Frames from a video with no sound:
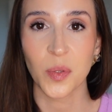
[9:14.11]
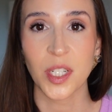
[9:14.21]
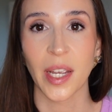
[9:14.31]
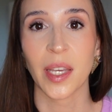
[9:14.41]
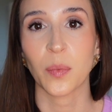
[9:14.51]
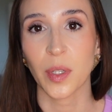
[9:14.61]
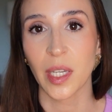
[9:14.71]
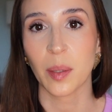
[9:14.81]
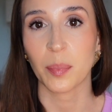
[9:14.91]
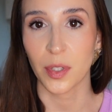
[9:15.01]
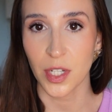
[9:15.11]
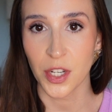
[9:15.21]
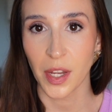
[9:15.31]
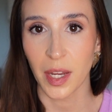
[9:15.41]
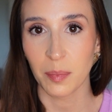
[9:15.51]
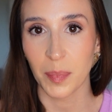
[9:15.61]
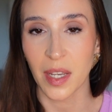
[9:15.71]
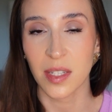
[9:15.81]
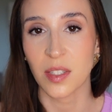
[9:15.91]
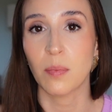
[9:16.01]
which I can really appreciate
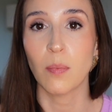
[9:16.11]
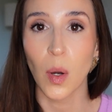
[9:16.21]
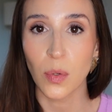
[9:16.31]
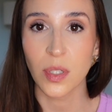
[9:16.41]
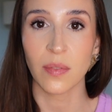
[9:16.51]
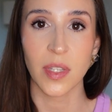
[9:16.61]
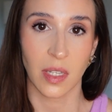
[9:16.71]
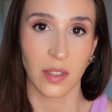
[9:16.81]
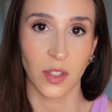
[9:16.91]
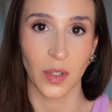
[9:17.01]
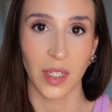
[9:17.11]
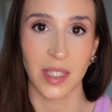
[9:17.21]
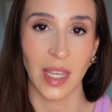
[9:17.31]
because most of the sunscreens